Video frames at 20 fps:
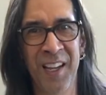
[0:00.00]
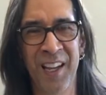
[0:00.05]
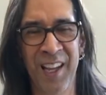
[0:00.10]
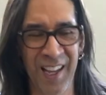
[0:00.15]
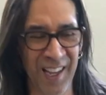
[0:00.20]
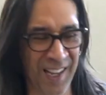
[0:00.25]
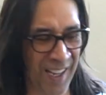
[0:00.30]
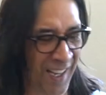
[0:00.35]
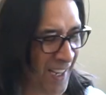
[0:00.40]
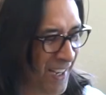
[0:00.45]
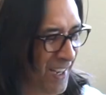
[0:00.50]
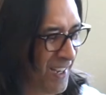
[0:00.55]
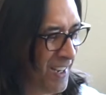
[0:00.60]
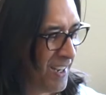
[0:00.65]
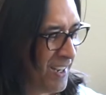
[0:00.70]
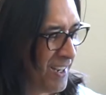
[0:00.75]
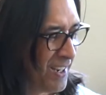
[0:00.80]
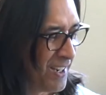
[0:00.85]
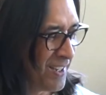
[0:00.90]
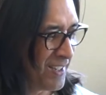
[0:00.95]

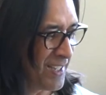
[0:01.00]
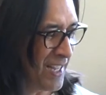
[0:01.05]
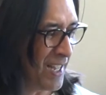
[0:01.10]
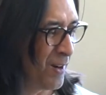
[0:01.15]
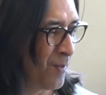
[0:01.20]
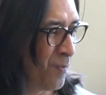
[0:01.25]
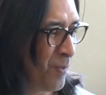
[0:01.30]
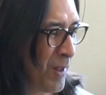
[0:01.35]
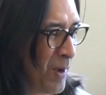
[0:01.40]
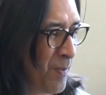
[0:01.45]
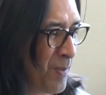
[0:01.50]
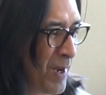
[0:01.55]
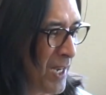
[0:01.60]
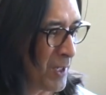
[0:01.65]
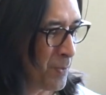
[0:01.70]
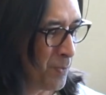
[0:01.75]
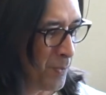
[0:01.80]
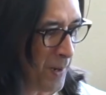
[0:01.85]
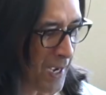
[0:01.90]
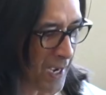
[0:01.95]
because I don't play
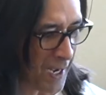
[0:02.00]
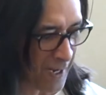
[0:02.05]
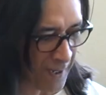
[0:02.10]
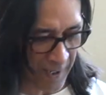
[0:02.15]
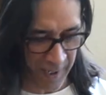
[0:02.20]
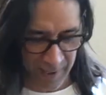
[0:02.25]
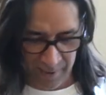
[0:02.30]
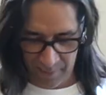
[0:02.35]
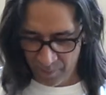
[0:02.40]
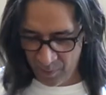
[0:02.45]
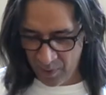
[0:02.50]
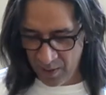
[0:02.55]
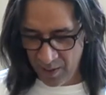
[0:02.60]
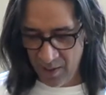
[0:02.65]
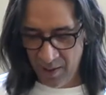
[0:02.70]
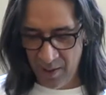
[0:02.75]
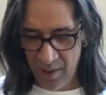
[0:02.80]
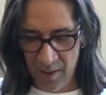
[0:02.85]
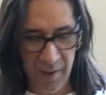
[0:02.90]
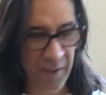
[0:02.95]
bass. But
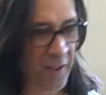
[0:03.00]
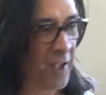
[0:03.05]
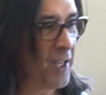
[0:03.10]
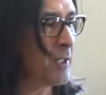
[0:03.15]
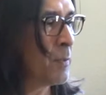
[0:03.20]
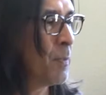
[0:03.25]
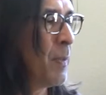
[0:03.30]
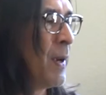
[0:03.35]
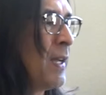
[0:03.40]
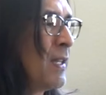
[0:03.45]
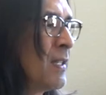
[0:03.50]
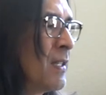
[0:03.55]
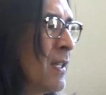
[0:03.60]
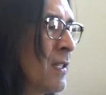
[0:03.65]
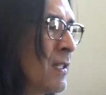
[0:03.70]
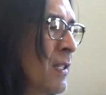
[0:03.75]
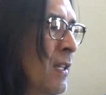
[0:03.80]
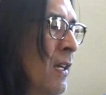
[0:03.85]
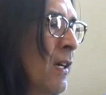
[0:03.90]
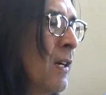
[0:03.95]
this bass,
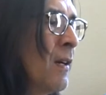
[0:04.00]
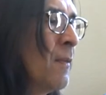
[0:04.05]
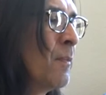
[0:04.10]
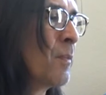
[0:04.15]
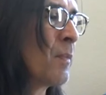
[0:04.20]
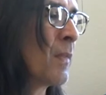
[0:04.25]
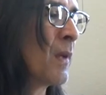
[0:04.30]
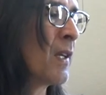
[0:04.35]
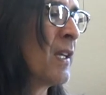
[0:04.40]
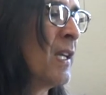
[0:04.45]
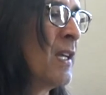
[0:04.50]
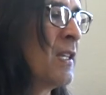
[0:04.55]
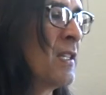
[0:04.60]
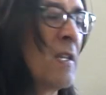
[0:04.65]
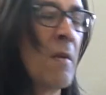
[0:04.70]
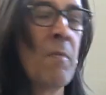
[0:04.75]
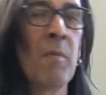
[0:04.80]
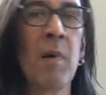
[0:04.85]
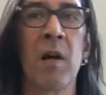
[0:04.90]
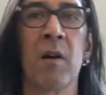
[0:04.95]
it's a
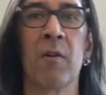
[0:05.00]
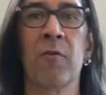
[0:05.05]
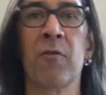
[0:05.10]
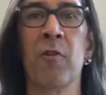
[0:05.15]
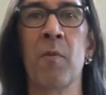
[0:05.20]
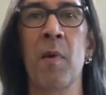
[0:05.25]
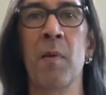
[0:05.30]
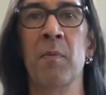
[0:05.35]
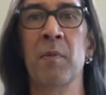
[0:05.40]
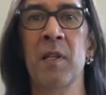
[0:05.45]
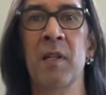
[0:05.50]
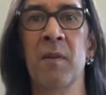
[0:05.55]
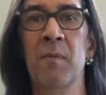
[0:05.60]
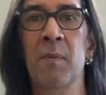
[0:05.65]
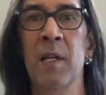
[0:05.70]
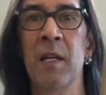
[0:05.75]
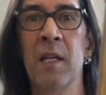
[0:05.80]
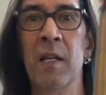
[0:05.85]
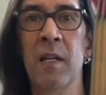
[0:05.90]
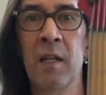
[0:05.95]
Kingston model from
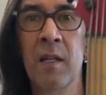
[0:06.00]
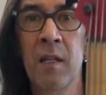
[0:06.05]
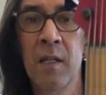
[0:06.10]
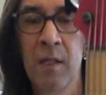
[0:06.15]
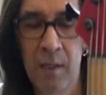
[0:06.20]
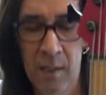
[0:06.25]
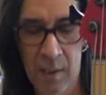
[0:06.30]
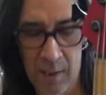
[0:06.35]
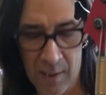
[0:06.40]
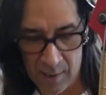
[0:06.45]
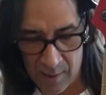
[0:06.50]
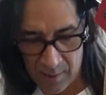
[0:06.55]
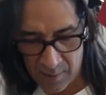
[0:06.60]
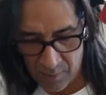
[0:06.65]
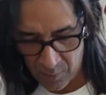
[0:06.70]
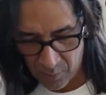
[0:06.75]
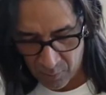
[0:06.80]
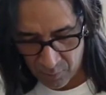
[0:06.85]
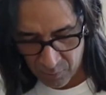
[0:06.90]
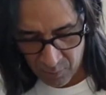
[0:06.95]
MTV.
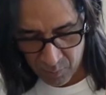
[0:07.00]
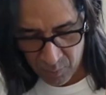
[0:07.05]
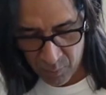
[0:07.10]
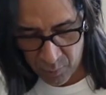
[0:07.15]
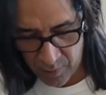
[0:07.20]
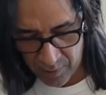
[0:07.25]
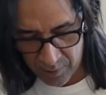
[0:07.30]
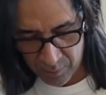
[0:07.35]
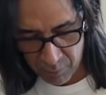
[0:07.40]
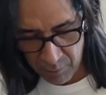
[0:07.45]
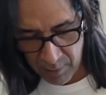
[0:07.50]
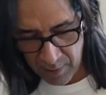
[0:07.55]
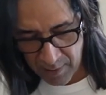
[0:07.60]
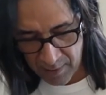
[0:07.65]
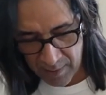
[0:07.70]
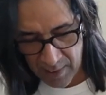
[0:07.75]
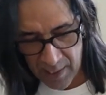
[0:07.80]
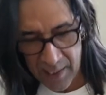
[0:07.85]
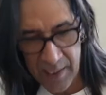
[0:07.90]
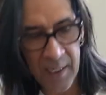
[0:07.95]
Boy, it's really
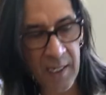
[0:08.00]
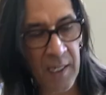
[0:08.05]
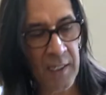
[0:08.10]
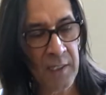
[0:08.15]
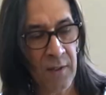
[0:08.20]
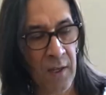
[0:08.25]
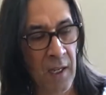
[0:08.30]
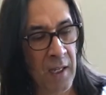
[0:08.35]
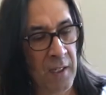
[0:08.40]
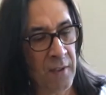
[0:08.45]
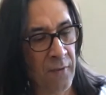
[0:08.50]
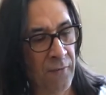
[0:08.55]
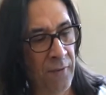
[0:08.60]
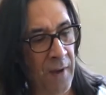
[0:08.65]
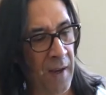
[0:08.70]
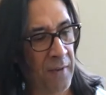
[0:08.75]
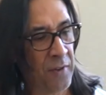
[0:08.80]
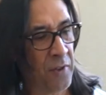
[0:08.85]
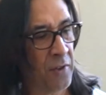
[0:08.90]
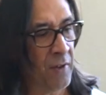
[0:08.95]
light. It's a
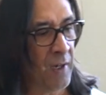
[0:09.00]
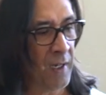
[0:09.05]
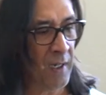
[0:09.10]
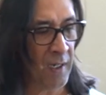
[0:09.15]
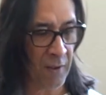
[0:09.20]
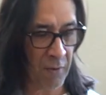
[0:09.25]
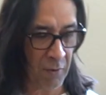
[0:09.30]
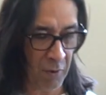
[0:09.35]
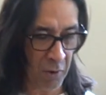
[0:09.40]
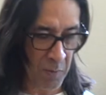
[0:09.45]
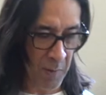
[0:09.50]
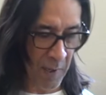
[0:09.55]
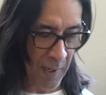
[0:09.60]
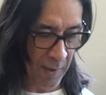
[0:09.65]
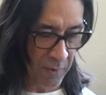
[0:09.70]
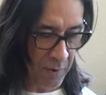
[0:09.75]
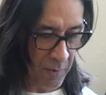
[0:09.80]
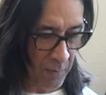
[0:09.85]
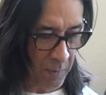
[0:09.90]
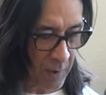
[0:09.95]
5-string. It throws me off
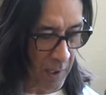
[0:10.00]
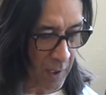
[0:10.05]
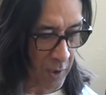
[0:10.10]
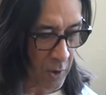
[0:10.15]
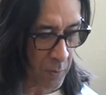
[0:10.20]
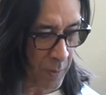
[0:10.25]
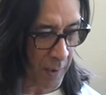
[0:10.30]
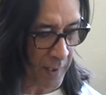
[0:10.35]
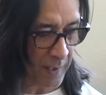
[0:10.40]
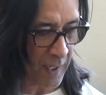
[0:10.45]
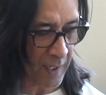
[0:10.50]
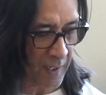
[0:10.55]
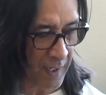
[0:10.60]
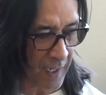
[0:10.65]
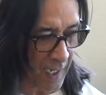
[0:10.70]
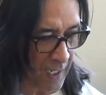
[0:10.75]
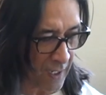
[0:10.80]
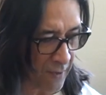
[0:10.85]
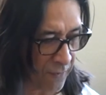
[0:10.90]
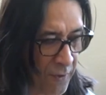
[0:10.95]
sometimes, but the
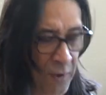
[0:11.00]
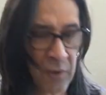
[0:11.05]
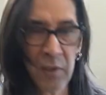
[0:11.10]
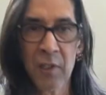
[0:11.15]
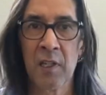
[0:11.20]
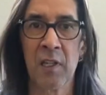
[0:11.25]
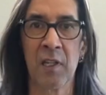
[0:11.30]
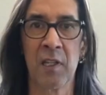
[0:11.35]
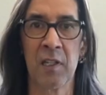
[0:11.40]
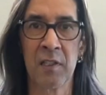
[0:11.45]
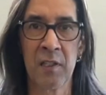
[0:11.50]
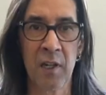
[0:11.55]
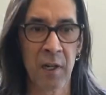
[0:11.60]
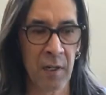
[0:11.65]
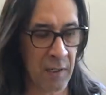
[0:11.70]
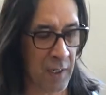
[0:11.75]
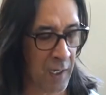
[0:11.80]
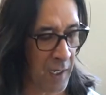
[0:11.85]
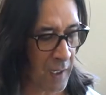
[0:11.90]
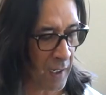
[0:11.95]
neck feels like a guitar
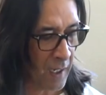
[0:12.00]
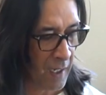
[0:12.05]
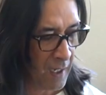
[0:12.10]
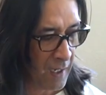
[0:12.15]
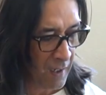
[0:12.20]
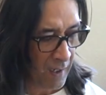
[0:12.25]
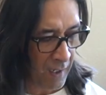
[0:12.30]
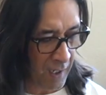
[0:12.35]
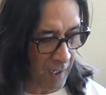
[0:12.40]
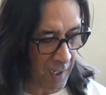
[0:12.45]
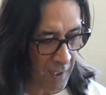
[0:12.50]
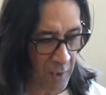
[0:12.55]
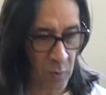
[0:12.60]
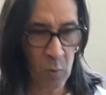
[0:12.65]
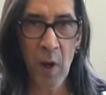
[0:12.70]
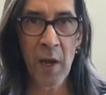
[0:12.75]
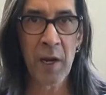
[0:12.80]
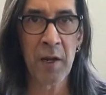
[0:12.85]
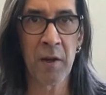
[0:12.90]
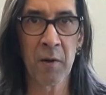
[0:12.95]
neck. It is
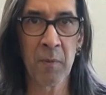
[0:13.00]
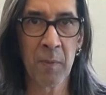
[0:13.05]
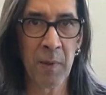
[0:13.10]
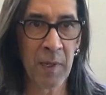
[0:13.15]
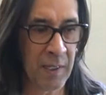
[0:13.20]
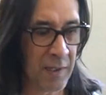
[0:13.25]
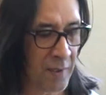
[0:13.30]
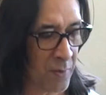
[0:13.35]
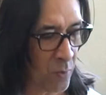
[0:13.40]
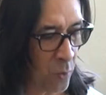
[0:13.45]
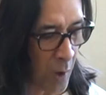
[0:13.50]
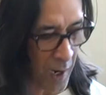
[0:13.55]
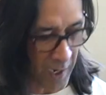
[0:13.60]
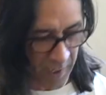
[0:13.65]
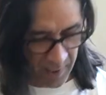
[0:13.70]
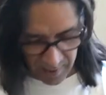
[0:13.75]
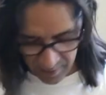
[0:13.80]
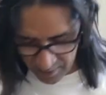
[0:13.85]
wider, but it's wide and